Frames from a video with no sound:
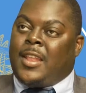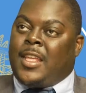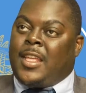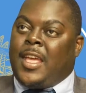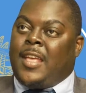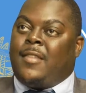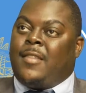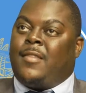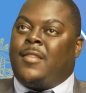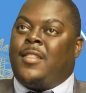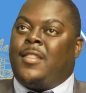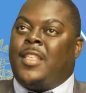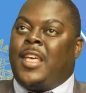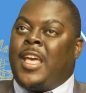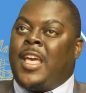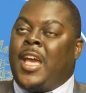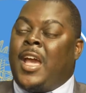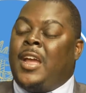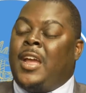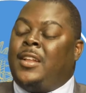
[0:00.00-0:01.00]
case, the
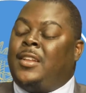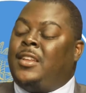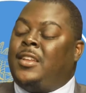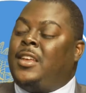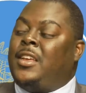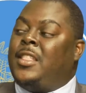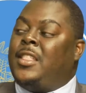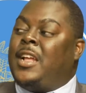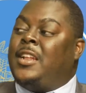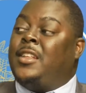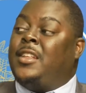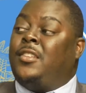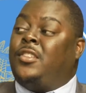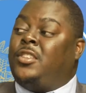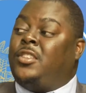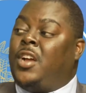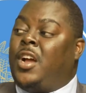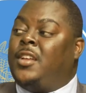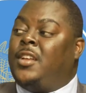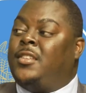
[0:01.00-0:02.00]
AIT that is
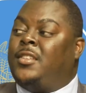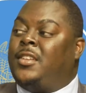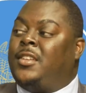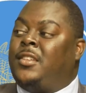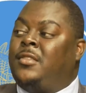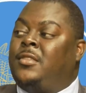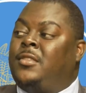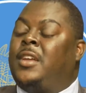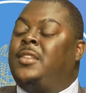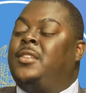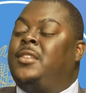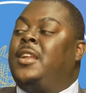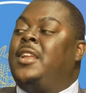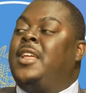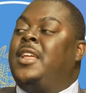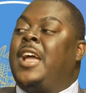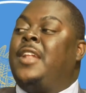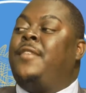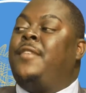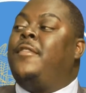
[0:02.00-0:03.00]
charged is actually
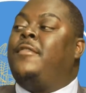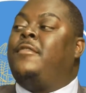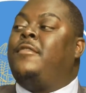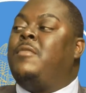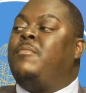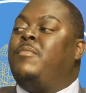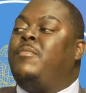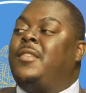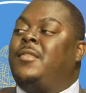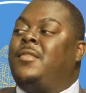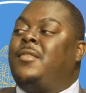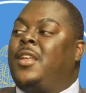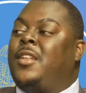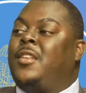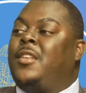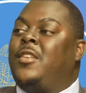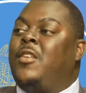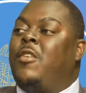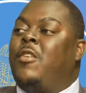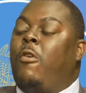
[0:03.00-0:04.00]
at
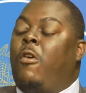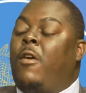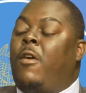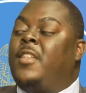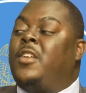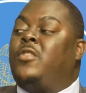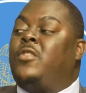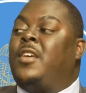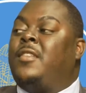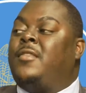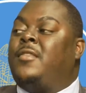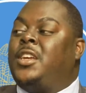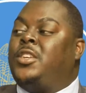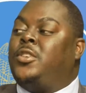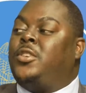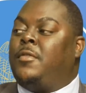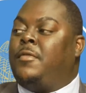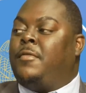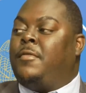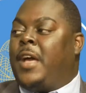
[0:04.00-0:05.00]
15% of the
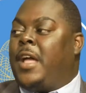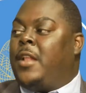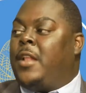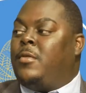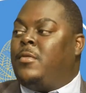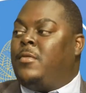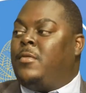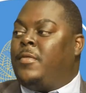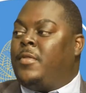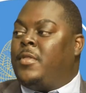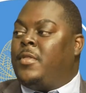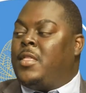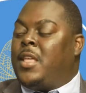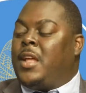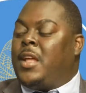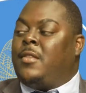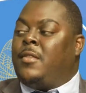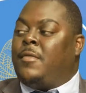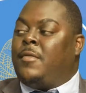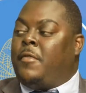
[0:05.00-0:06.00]
transaction value
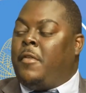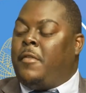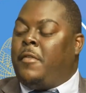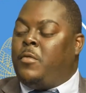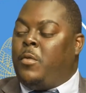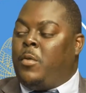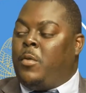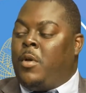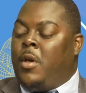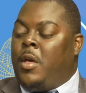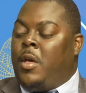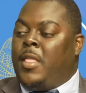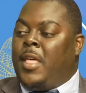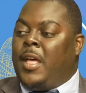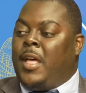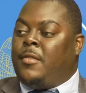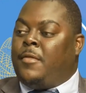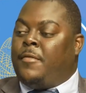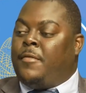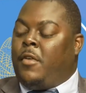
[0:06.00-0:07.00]
that's
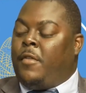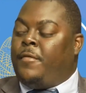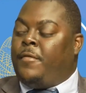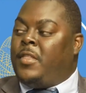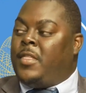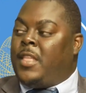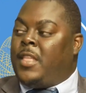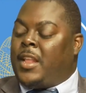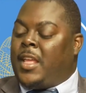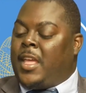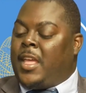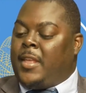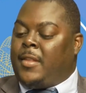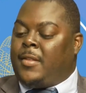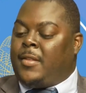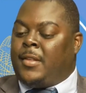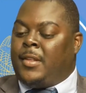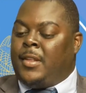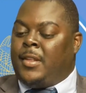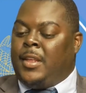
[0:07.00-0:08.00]
involved in that
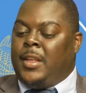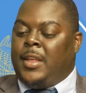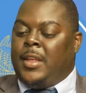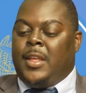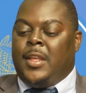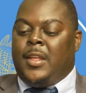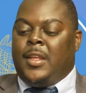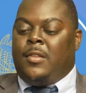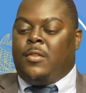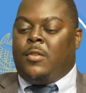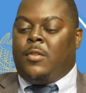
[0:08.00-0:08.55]
case. So